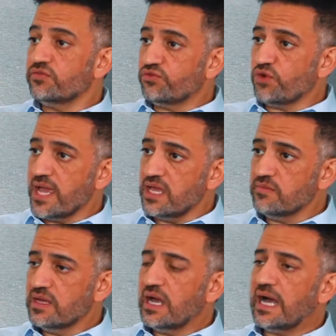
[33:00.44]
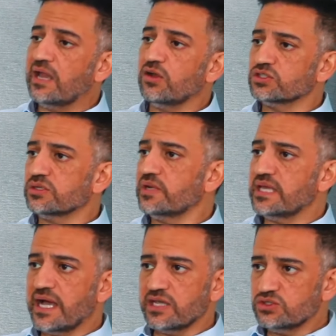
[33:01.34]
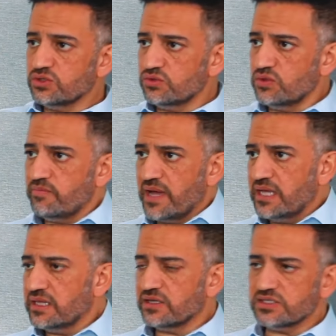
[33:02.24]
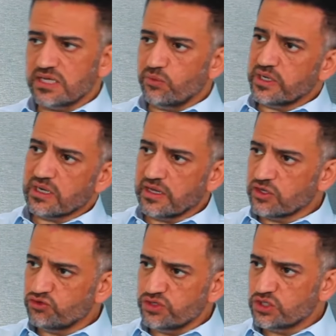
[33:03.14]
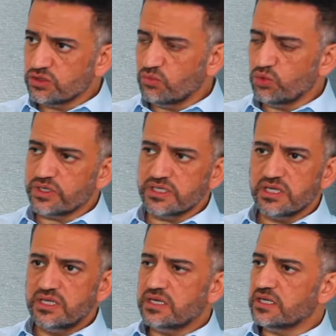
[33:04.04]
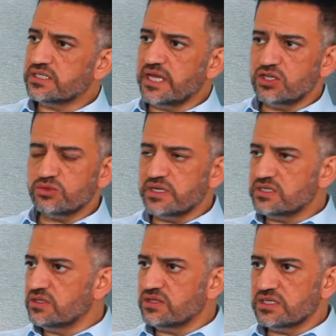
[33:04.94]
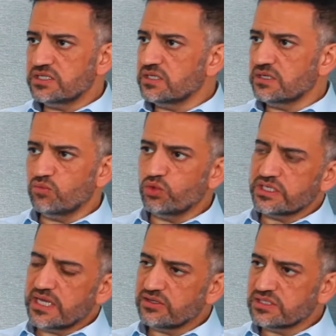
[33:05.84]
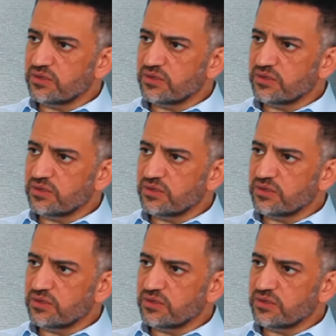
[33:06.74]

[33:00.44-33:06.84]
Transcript: frame, how long somebody has to repay that, does that work like a traditional mortgage, a 10, 20, 30 year mortgage? How does